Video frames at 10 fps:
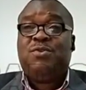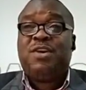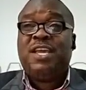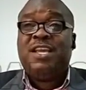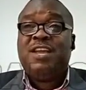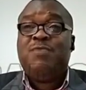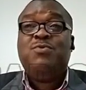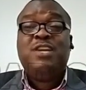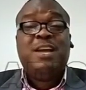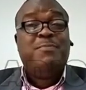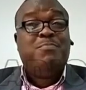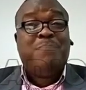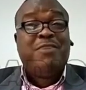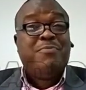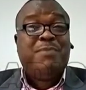Okay, they
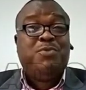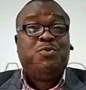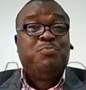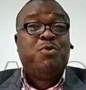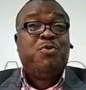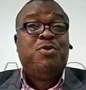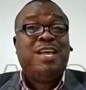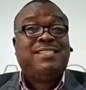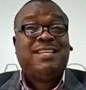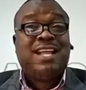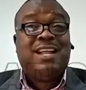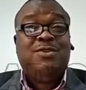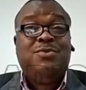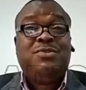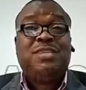might not be able to borrow external
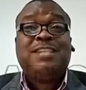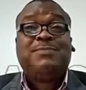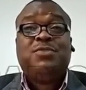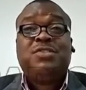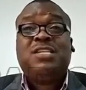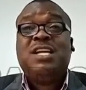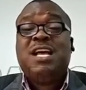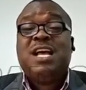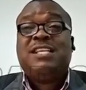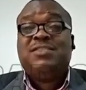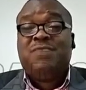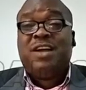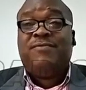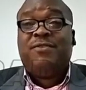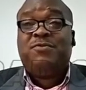loans as much as they would
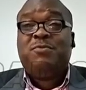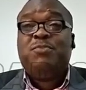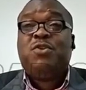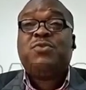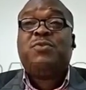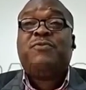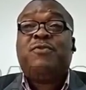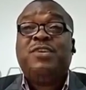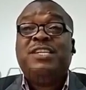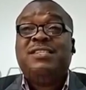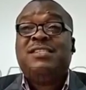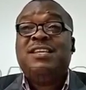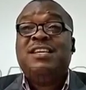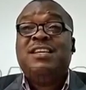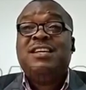have loved to because of all these
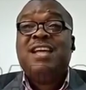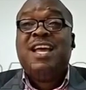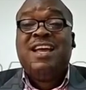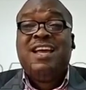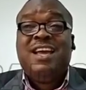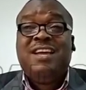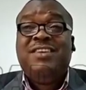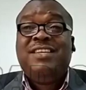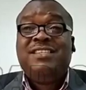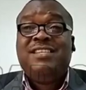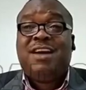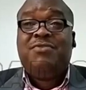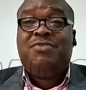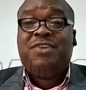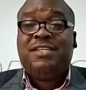rating
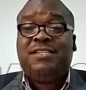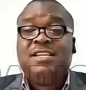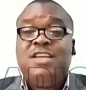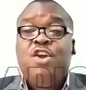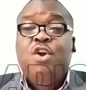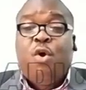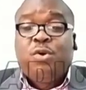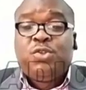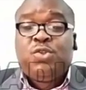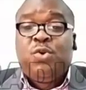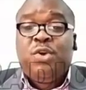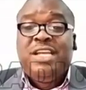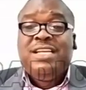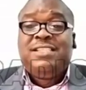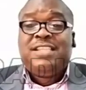downgrades. Also, in
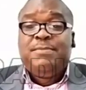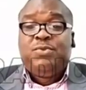the same